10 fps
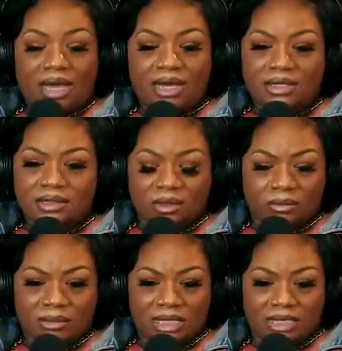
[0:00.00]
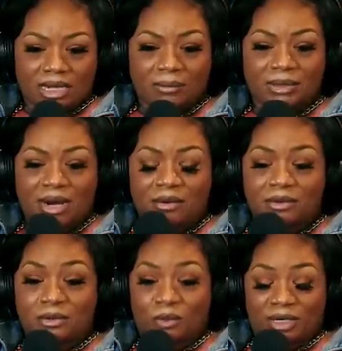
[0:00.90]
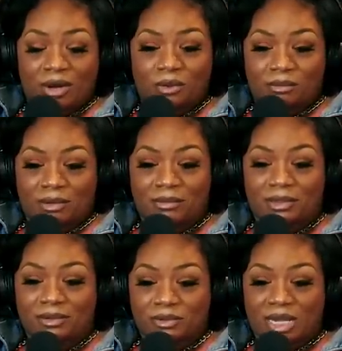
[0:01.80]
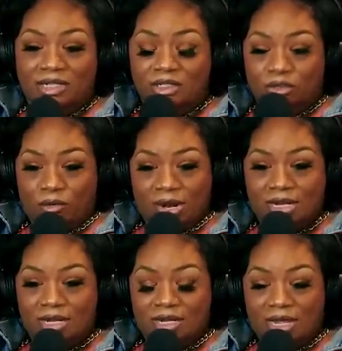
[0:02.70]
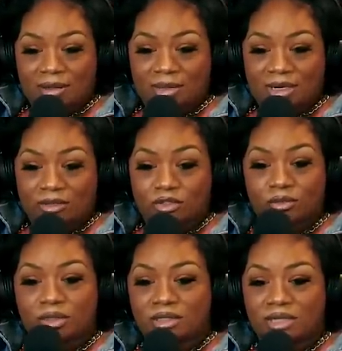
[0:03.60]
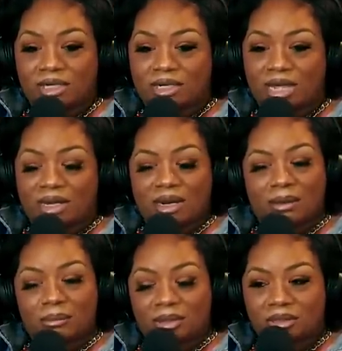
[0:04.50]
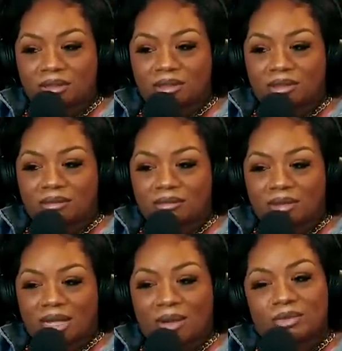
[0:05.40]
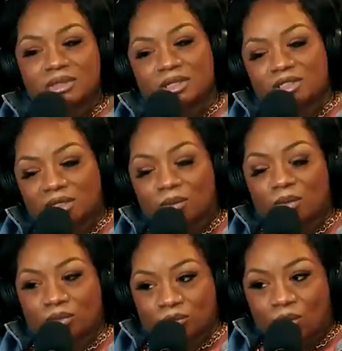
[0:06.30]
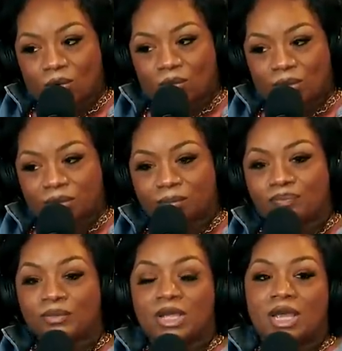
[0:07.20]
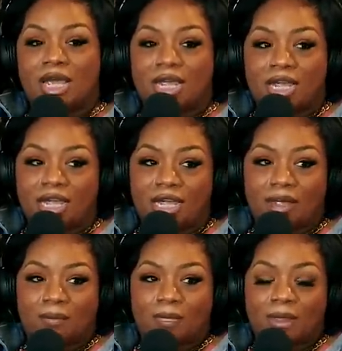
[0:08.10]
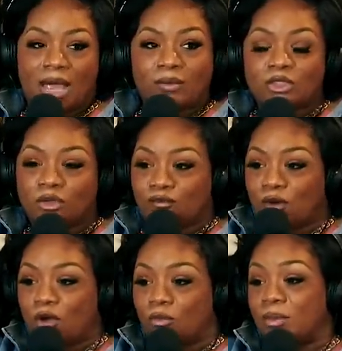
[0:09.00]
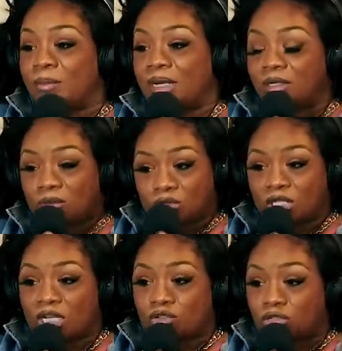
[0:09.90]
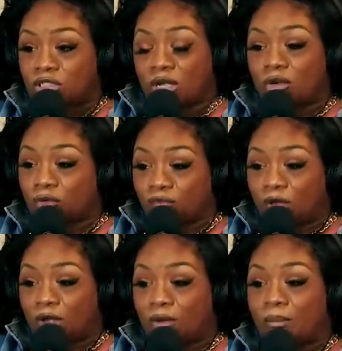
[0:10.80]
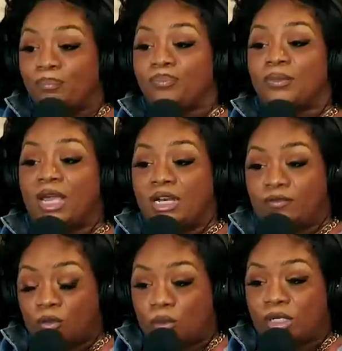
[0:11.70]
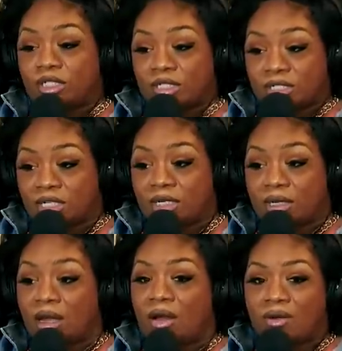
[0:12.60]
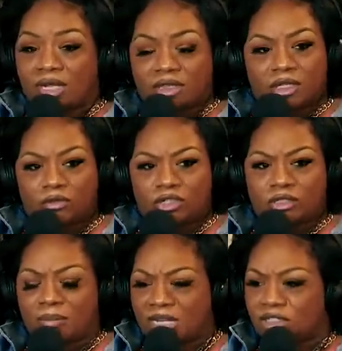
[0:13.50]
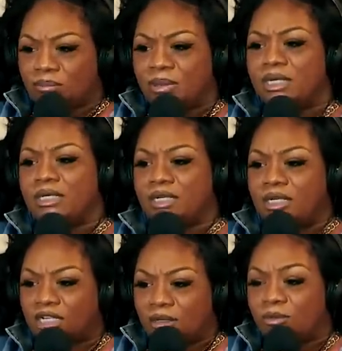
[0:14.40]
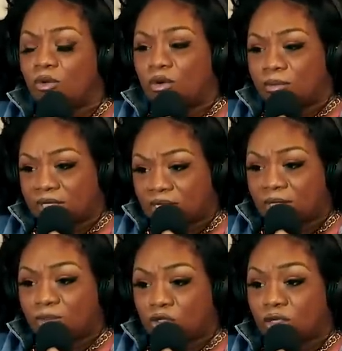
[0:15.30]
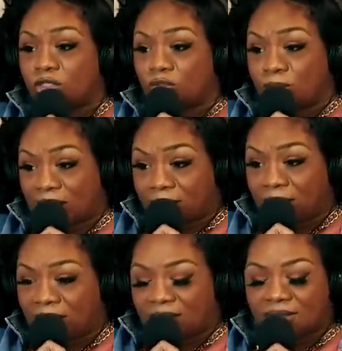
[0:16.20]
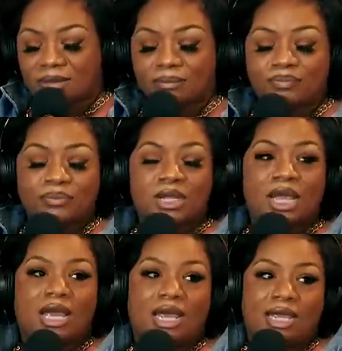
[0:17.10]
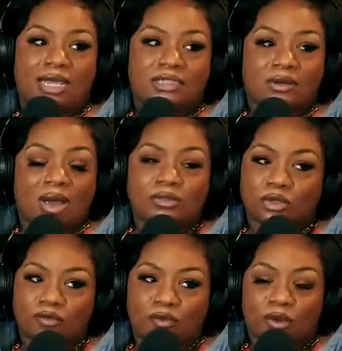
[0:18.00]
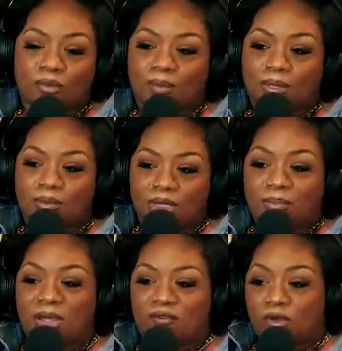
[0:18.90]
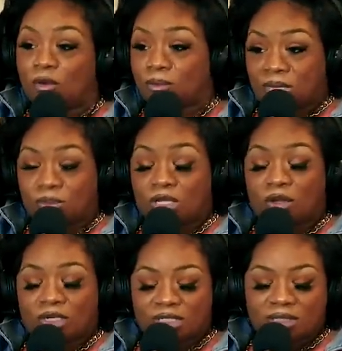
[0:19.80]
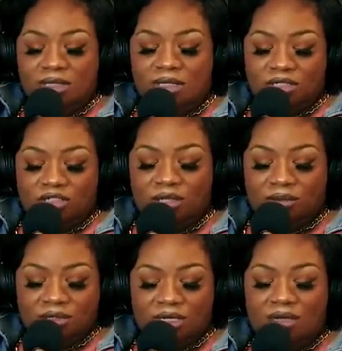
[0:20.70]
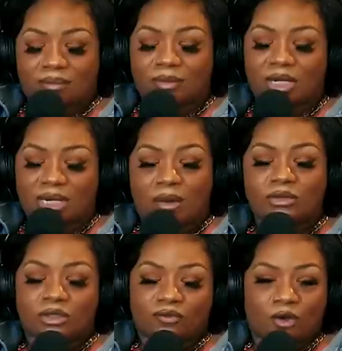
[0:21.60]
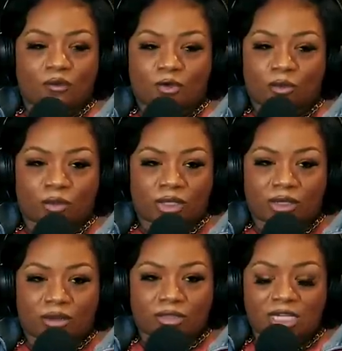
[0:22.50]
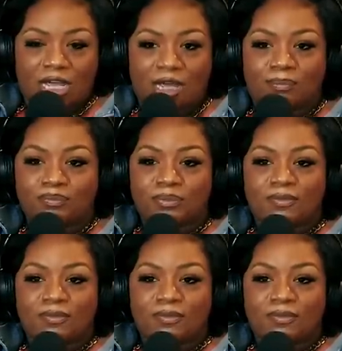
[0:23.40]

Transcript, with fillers: I had so many, uh, but I the one I remember is like this crackhead came in out the street. And this lady kind of like mentally, I would say something was wrong with her. Yeah, and I was on the phone back in those days. You could talk on the phone, and if you wanted to extend the call, I think you just mash a button and it keep going, but they keep charging you by the minutes. And so I was on, the phone. Yeah, pay Yeah, yeah. They was all in this in the jail cell, mm. and I mm. was on the phone for a really long time.